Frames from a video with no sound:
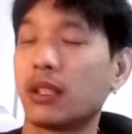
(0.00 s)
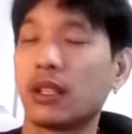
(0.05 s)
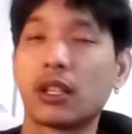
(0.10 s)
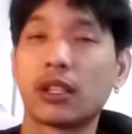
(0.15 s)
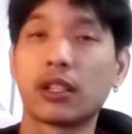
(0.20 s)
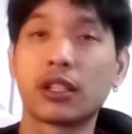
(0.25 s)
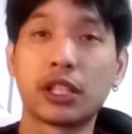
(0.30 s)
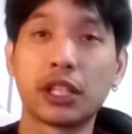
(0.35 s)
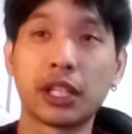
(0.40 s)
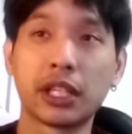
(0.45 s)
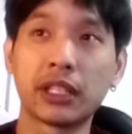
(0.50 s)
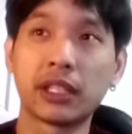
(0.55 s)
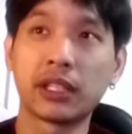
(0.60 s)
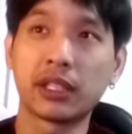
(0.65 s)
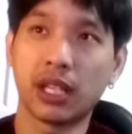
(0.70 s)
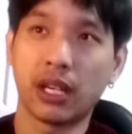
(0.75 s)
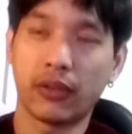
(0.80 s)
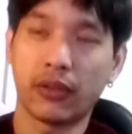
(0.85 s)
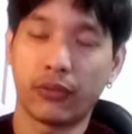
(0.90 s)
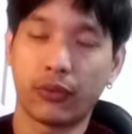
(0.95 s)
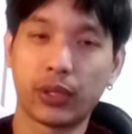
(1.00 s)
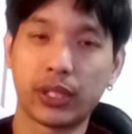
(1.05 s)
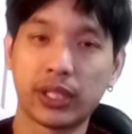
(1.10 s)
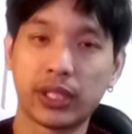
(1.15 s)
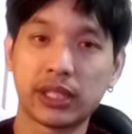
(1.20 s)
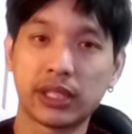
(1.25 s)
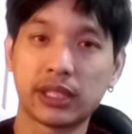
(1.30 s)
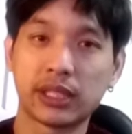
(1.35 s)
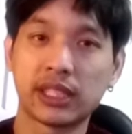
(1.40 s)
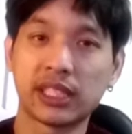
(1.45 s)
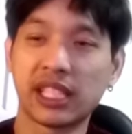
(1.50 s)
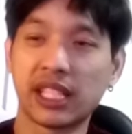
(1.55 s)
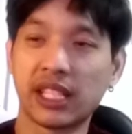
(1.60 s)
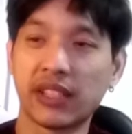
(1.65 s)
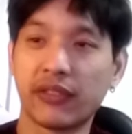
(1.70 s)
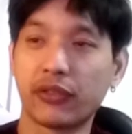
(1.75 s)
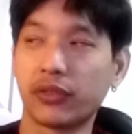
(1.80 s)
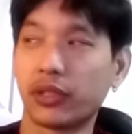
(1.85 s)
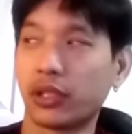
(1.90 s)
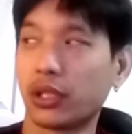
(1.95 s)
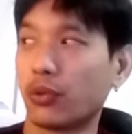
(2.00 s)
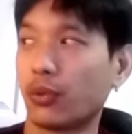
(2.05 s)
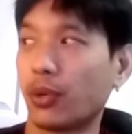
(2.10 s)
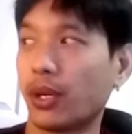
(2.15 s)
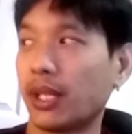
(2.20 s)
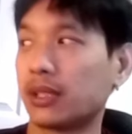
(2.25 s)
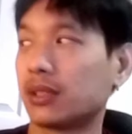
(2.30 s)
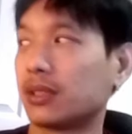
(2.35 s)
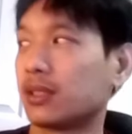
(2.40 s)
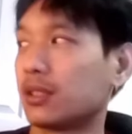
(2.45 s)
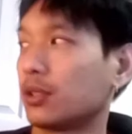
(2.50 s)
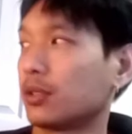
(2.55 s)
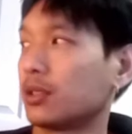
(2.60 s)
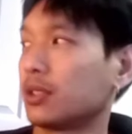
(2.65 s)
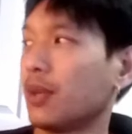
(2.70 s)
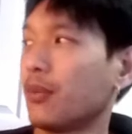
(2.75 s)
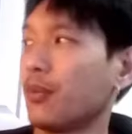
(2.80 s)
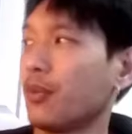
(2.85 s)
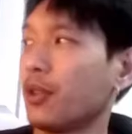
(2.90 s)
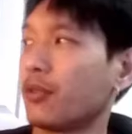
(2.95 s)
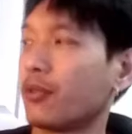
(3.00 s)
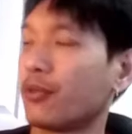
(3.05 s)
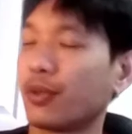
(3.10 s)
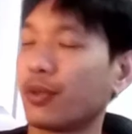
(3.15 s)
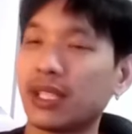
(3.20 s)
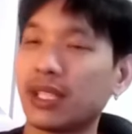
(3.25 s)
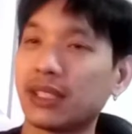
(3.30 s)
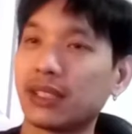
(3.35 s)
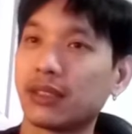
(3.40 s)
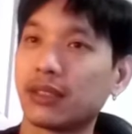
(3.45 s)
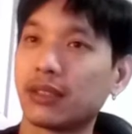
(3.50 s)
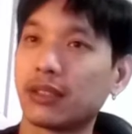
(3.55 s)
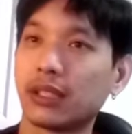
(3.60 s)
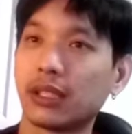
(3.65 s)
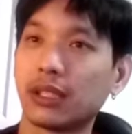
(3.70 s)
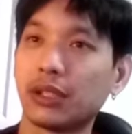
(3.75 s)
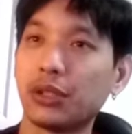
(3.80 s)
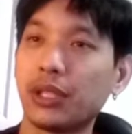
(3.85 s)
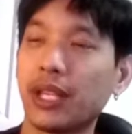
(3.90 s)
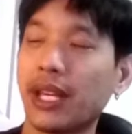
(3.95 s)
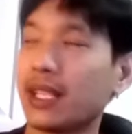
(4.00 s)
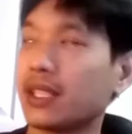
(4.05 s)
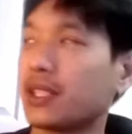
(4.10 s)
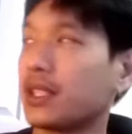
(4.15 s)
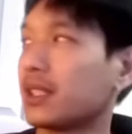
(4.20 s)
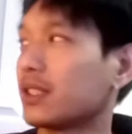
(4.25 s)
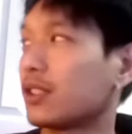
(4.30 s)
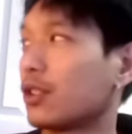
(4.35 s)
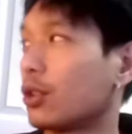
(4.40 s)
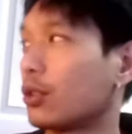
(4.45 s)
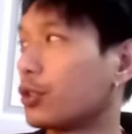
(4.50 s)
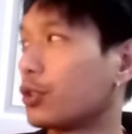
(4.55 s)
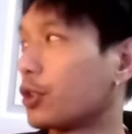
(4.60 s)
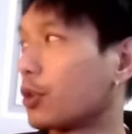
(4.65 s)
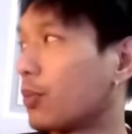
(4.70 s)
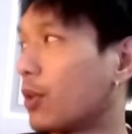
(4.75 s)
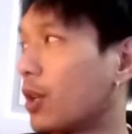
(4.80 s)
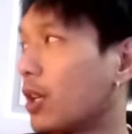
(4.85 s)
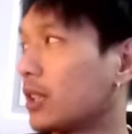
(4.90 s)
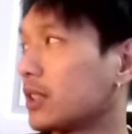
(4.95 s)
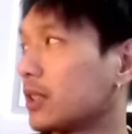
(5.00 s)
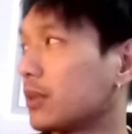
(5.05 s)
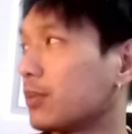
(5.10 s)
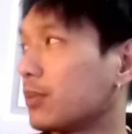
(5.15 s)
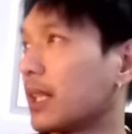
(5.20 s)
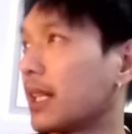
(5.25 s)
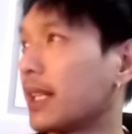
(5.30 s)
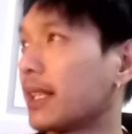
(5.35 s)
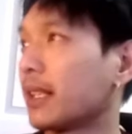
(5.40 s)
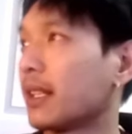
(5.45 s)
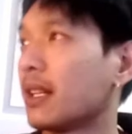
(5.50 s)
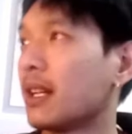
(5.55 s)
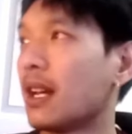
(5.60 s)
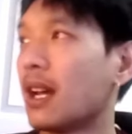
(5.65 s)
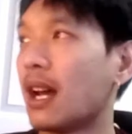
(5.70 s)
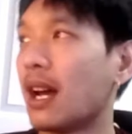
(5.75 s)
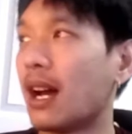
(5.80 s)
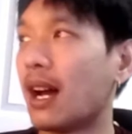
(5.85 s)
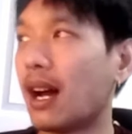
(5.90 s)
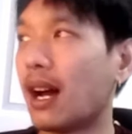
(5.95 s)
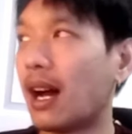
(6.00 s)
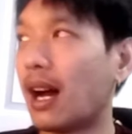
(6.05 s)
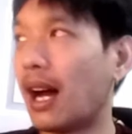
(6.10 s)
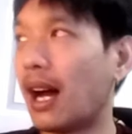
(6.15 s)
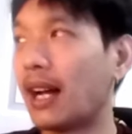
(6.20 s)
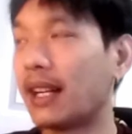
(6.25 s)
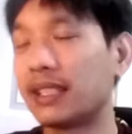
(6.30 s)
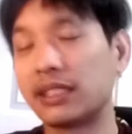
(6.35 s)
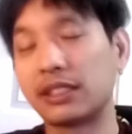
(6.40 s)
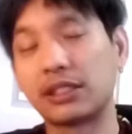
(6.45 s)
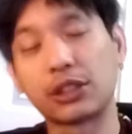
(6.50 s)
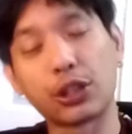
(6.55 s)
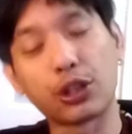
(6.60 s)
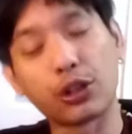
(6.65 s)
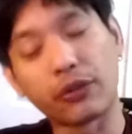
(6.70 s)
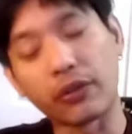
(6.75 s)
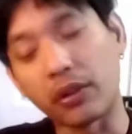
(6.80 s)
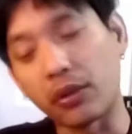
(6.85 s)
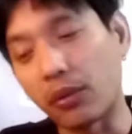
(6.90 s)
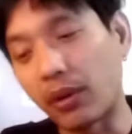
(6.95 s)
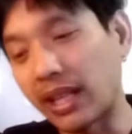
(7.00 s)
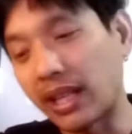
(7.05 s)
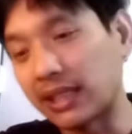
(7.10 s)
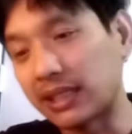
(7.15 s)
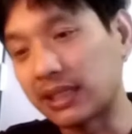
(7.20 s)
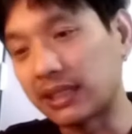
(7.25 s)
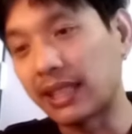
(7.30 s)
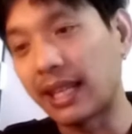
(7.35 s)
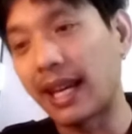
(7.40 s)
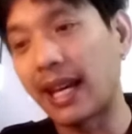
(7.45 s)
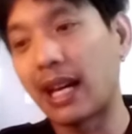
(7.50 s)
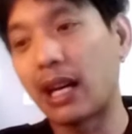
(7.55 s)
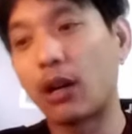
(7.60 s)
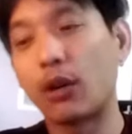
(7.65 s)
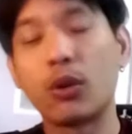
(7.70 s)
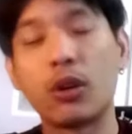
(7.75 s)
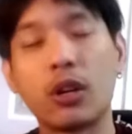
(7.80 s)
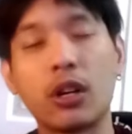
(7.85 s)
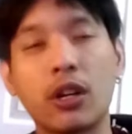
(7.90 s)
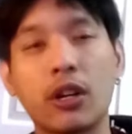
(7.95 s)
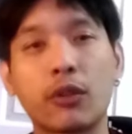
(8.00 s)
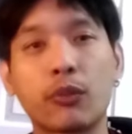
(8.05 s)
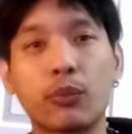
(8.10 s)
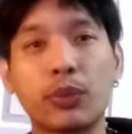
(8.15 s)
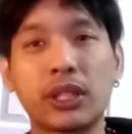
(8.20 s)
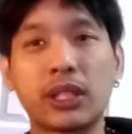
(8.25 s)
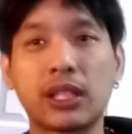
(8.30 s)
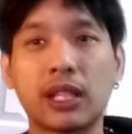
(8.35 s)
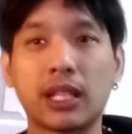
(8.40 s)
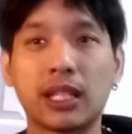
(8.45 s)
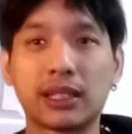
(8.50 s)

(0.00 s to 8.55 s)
good enough reason to give you a raise. So some of the re you can't just go to your boss and be like, I deserve a raise now because